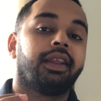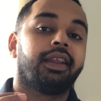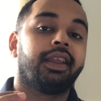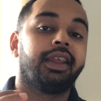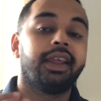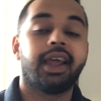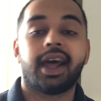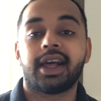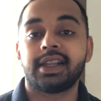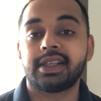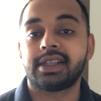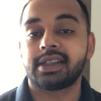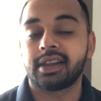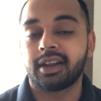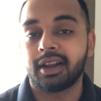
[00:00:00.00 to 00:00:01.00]
he
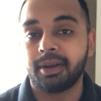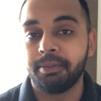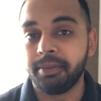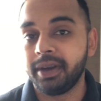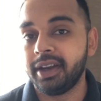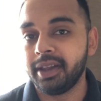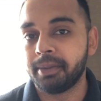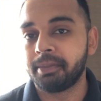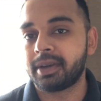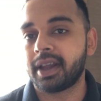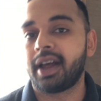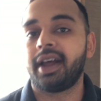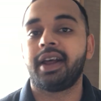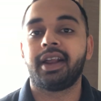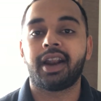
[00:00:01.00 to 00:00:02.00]
has a medium
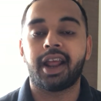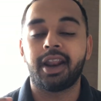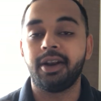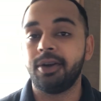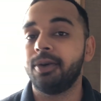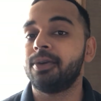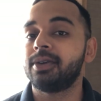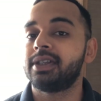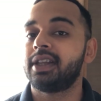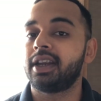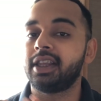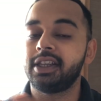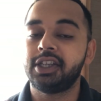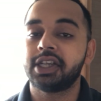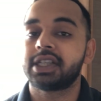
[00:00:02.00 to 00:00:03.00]
tire and knows that
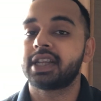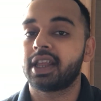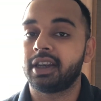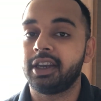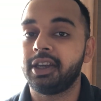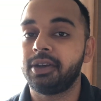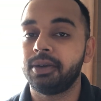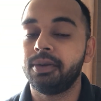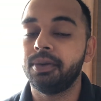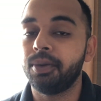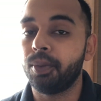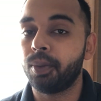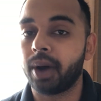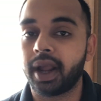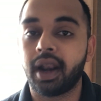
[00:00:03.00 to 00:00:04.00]
he just need to do
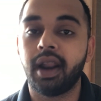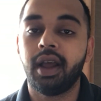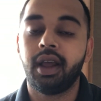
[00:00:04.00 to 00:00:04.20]
one